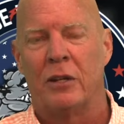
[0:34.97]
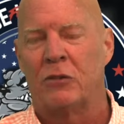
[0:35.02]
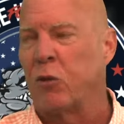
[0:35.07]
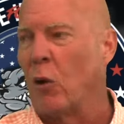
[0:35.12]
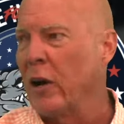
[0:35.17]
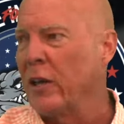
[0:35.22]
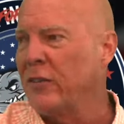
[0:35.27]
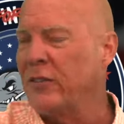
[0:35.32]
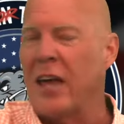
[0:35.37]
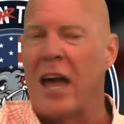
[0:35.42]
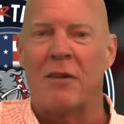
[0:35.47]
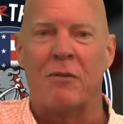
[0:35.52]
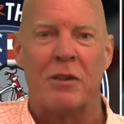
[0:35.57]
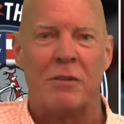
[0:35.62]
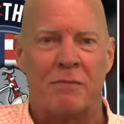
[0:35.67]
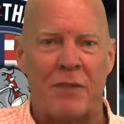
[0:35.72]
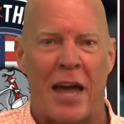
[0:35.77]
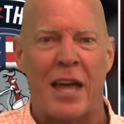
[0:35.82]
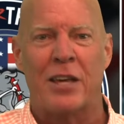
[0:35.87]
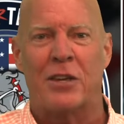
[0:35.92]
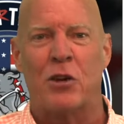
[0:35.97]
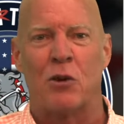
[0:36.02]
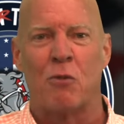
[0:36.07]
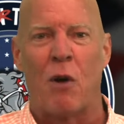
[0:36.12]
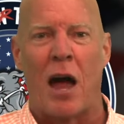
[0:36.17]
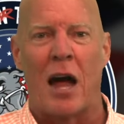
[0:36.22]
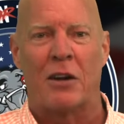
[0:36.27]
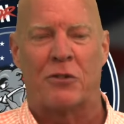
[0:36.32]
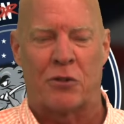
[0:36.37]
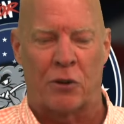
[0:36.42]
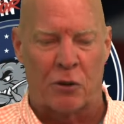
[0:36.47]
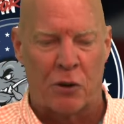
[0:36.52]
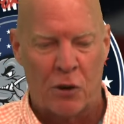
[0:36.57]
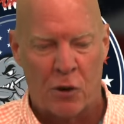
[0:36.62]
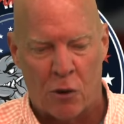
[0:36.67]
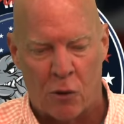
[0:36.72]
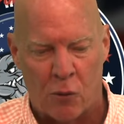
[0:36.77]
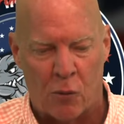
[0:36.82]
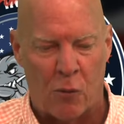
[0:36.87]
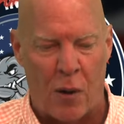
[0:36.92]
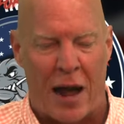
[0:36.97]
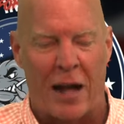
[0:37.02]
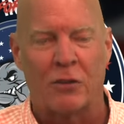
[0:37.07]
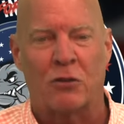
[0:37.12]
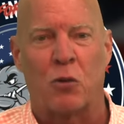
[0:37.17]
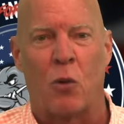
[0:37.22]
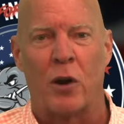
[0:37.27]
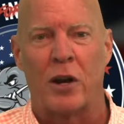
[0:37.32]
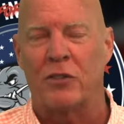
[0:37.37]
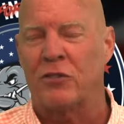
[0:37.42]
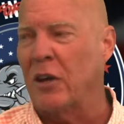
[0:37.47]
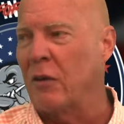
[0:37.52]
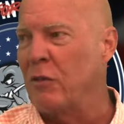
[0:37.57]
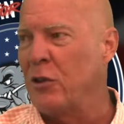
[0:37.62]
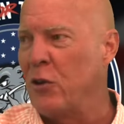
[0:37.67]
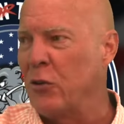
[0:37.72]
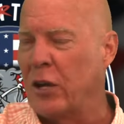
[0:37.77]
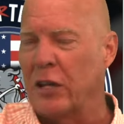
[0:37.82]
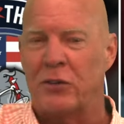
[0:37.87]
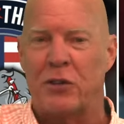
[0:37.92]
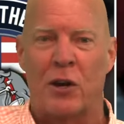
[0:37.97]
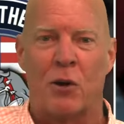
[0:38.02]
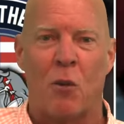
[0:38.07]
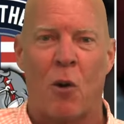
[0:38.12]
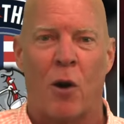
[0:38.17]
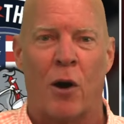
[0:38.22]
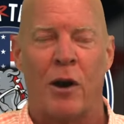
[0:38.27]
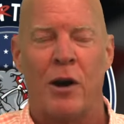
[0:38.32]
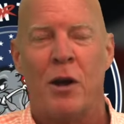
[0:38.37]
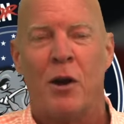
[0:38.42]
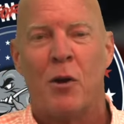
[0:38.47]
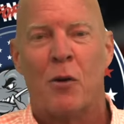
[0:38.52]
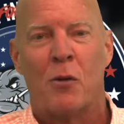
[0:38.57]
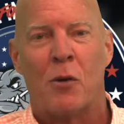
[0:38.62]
27. Thank you, Roger. Route 27, you get the award.